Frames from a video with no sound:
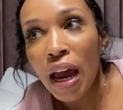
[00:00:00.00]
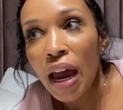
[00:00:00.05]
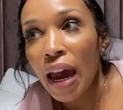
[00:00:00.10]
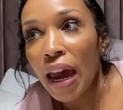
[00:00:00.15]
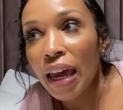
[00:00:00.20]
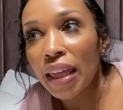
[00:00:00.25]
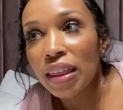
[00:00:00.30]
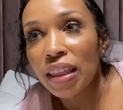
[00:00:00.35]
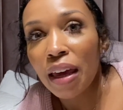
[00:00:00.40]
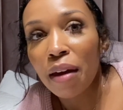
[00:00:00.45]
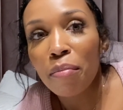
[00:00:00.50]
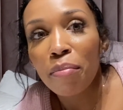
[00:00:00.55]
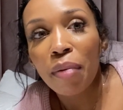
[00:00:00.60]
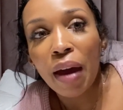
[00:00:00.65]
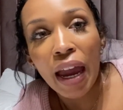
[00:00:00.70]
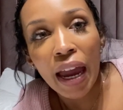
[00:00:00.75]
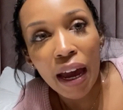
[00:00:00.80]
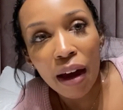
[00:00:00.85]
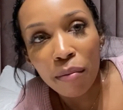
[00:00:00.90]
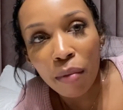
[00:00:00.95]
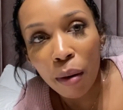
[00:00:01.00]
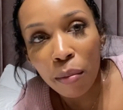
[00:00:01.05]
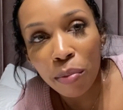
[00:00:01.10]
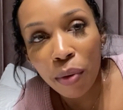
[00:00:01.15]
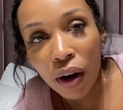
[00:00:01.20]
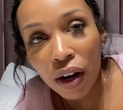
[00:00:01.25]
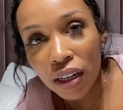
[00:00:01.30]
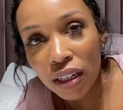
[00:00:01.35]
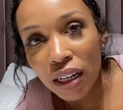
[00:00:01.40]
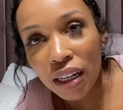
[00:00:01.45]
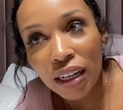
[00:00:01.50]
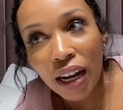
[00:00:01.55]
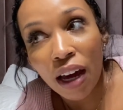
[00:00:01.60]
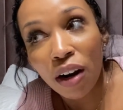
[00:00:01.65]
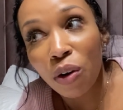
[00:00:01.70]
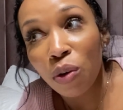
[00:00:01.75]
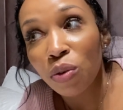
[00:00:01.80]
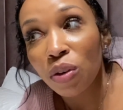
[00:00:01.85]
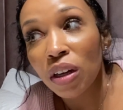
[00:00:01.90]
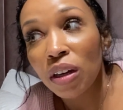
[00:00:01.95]
And then, bam, I'm pregnant. Not
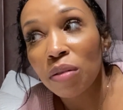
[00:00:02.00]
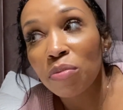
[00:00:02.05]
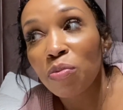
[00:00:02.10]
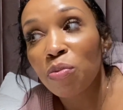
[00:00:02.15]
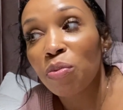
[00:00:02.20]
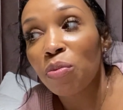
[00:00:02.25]
only